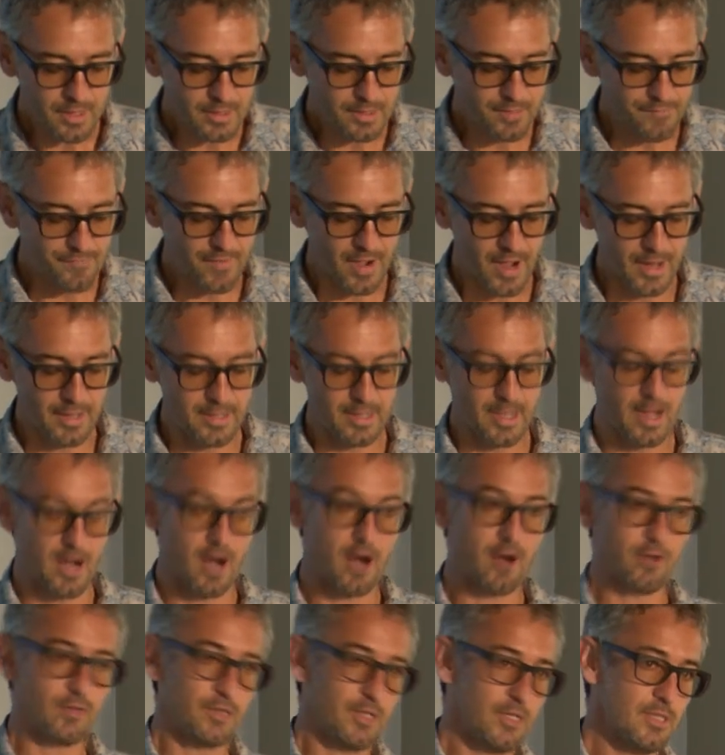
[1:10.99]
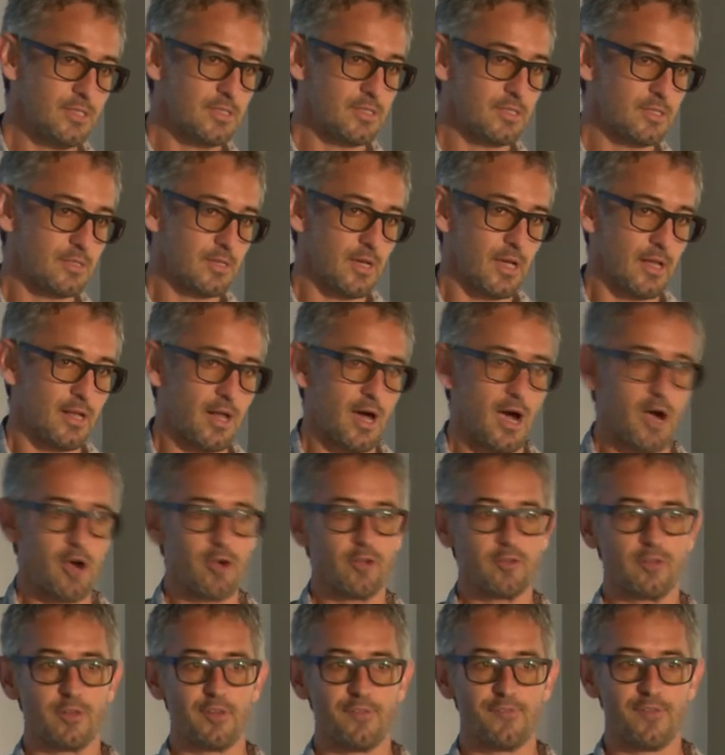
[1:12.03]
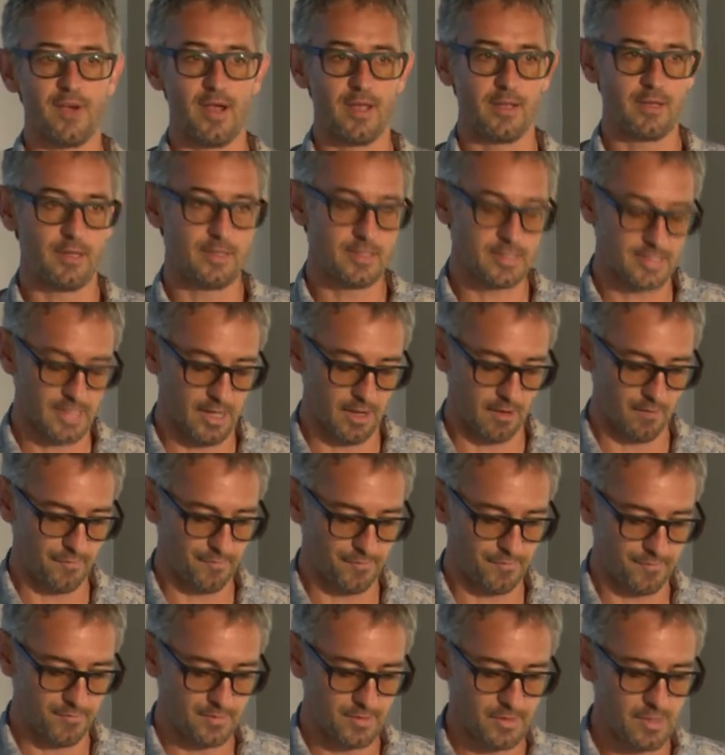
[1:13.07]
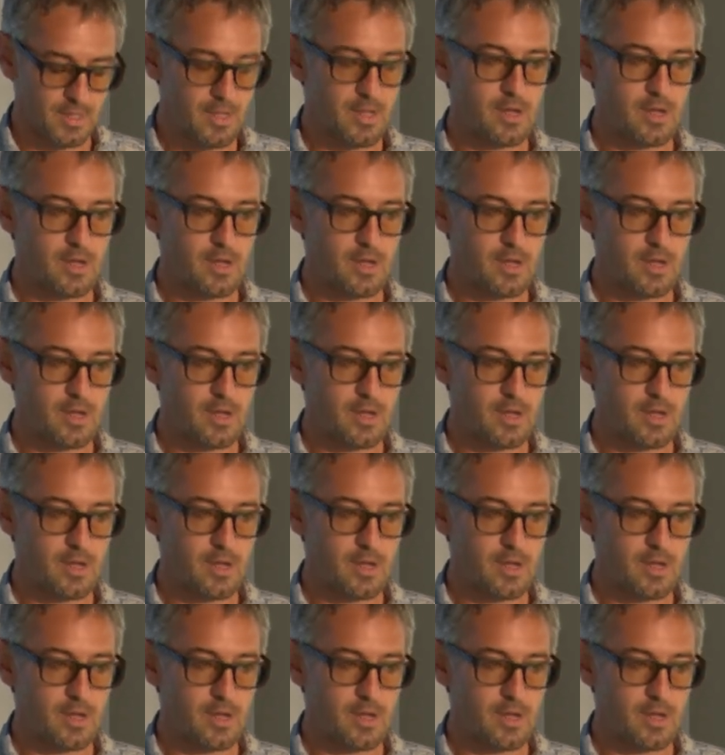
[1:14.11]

defined the artist, and art defined itself.